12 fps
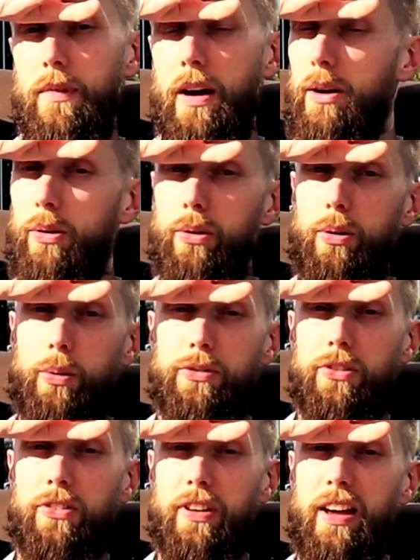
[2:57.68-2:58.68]
I don't know what
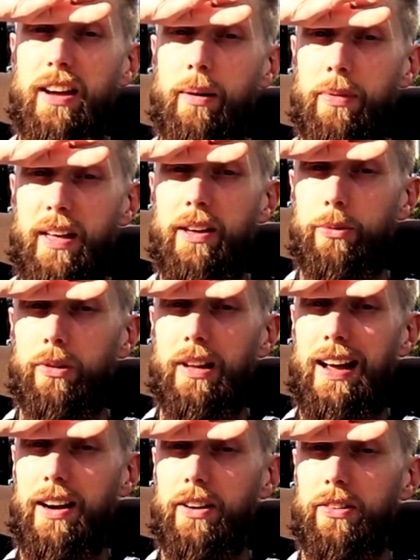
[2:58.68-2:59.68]
to say. I'm that
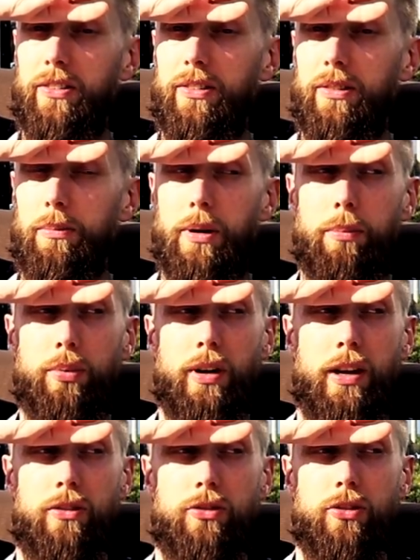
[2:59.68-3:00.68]
relaxed. My
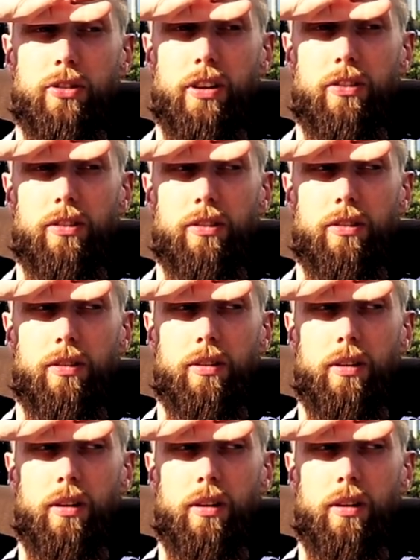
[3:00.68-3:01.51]
brain just isn't